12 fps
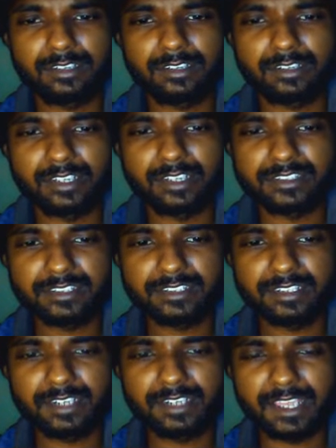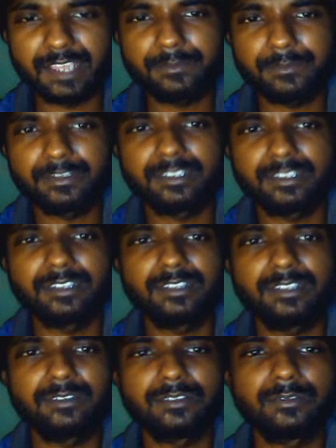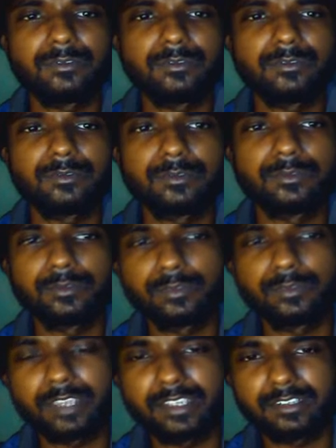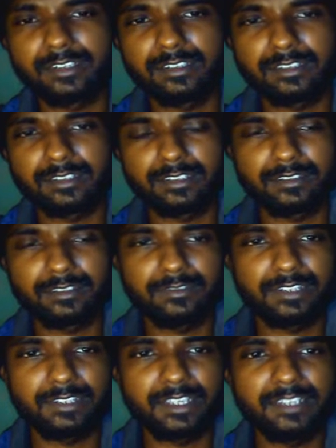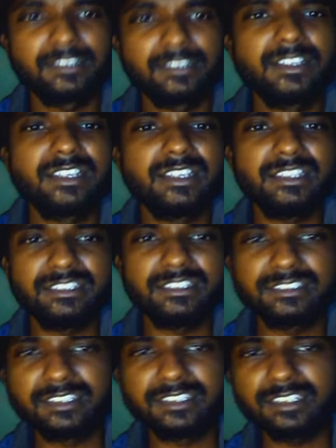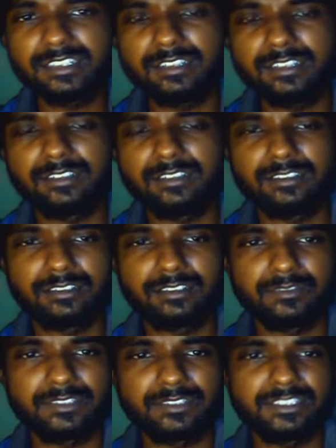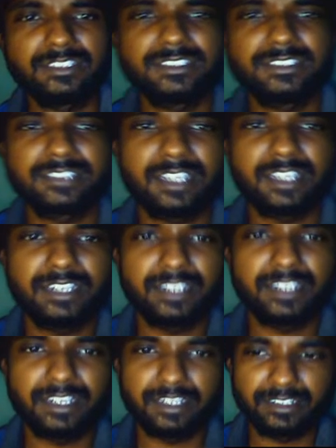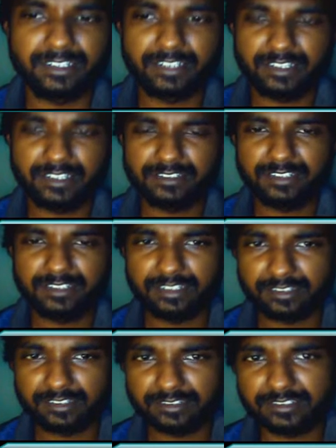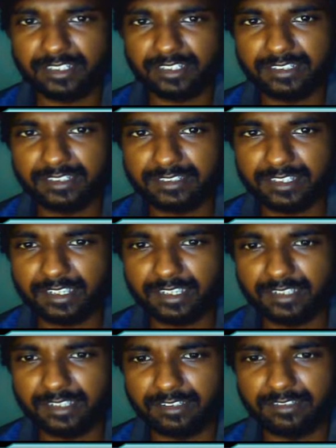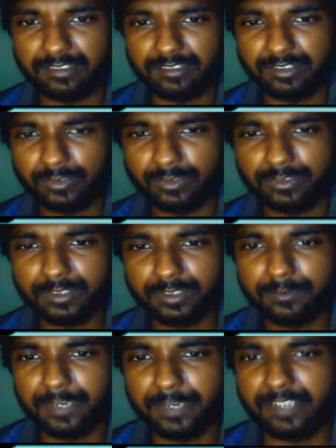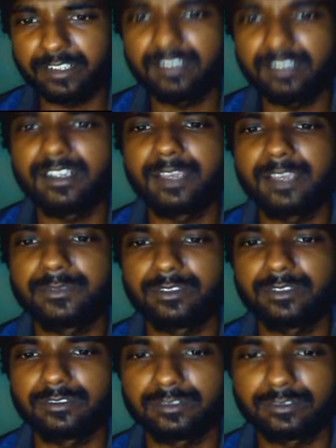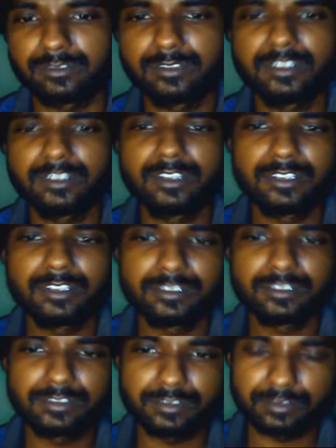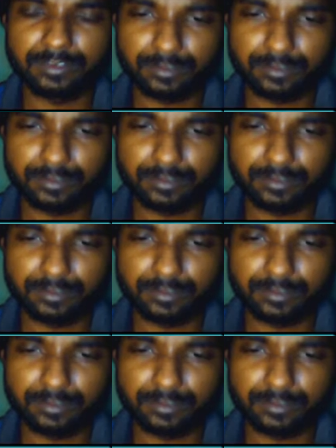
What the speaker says: testing lab, who can we can easily visit this site and test their skills and do some practical labs also. So